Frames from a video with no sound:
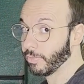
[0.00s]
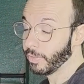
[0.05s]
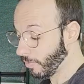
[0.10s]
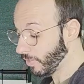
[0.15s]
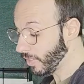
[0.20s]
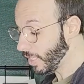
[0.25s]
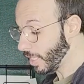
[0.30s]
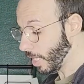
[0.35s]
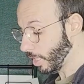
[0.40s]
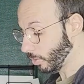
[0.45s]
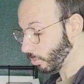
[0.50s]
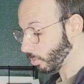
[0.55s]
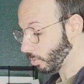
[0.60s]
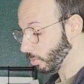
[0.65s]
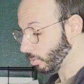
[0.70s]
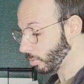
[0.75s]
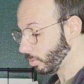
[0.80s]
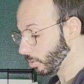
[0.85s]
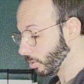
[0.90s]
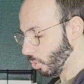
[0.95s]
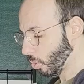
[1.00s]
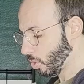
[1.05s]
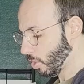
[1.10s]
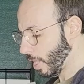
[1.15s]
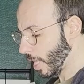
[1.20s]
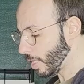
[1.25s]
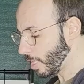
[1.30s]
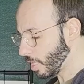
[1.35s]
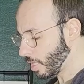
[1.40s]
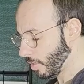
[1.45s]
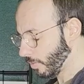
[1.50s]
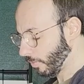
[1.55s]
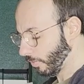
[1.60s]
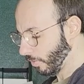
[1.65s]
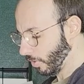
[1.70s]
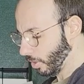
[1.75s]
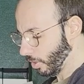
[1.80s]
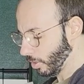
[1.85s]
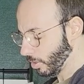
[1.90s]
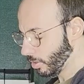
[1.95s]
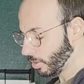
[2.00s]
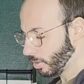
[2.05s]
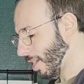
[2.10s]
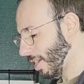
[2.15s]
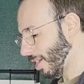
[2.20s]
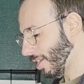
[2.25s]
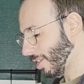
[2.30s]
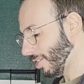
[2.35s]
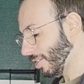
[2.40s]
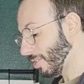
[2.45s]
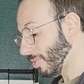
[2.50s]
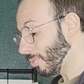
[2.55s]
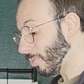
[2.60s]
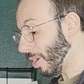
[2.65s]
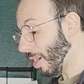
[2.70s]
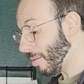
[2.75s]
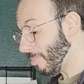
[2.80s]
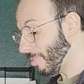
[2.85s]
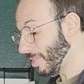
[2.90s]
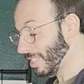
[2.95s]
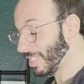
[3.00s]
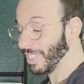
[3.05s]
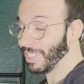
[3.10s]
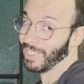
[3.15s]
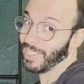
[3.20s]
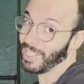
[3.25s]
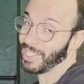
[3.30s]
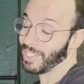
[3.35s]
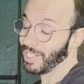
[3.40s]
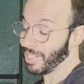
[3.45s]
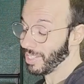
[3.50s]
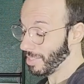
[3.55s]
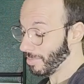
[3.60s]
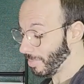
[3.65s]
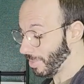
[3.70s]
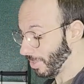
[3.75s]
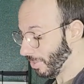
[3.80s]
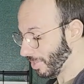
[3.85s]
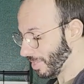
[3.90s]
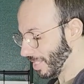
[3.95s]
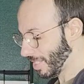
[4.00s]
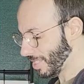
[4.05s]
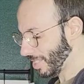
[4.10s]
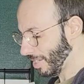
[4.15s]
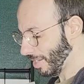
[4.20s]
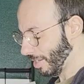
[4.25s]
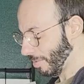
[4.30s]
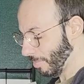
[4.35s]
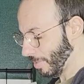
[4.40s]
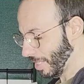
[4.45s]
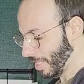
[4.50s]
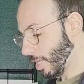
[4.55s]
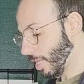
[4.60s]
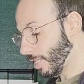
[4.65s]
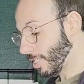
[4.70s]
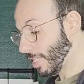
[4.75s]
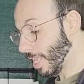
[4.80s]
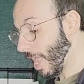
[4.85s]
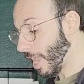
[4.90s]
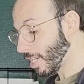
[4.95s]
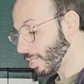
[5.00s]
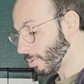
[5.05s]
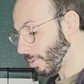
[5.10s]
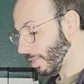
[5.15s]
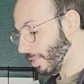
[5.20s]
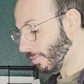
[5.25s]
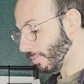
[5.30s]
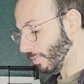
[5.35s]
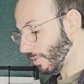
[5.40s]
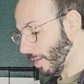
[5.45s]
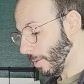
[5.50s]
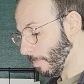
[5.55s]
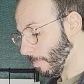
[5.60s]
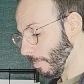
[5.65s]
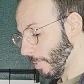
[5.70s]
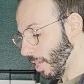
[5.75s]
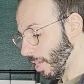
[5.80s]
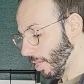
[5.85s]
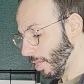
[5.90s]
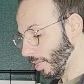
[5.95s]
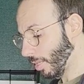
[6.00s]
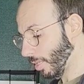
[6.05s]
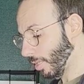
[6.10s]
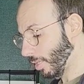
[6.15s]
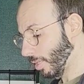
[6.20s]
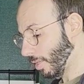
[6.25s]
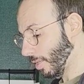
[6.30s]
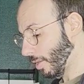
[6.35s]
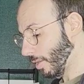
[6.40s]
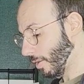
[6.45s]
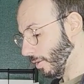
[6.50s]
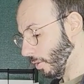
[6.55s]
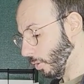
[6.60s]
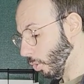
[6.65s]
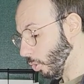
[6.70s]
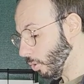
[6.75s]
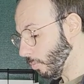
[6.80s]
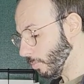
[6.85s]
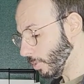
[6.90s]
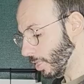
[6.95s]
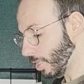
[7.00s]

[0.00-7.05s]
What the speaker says: vegan too. So that is fun. I grew up eating this recipe all the time. It's actually from my home